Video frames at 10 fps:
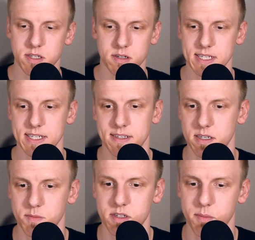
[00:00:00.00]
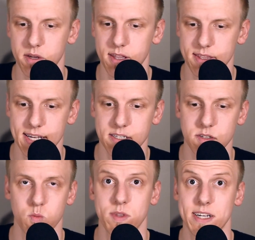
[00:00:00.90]
So it seems to me that
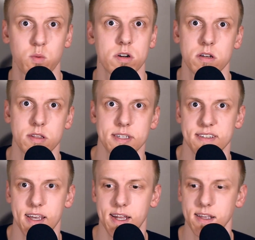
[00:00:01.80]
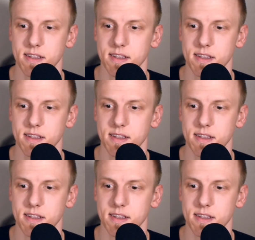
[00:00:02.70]
that's where this is heading.